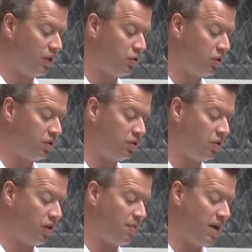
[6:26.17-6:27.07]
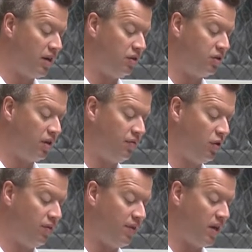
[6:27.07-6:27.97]
resources to the commanders of
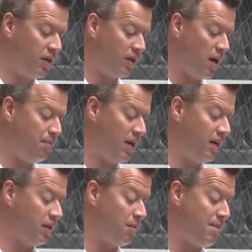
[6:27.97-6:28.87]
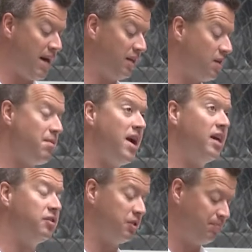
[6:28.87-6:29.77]
Unified Combatant
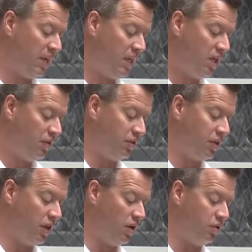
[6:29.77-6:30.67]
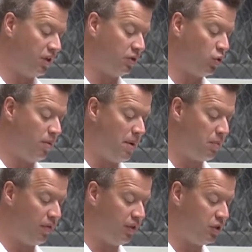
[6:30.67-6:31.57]
Commands. The CNO is also a
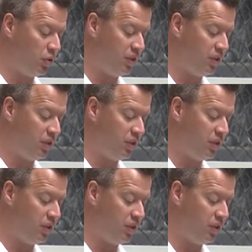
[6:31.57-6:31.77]
member of the Joint